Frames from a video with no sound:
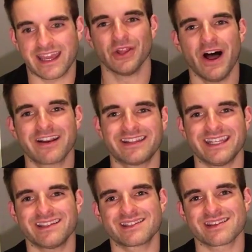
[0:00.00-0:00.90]
A lot of
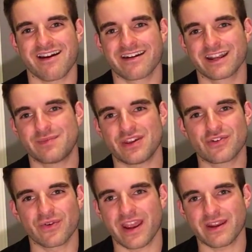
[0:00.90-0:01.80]
these are gonna be
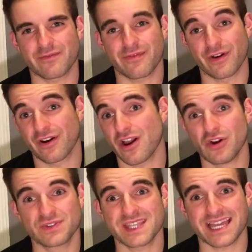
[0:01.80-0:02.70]
great for
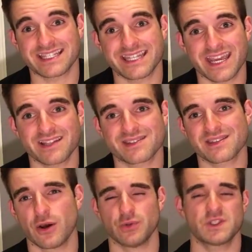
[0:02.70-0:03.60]
outside
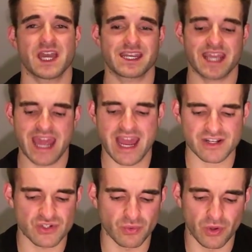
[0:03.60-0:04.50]
dates, outside
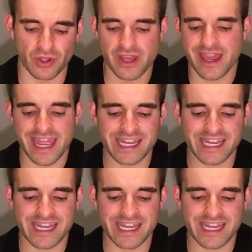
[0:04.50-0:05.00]
casual,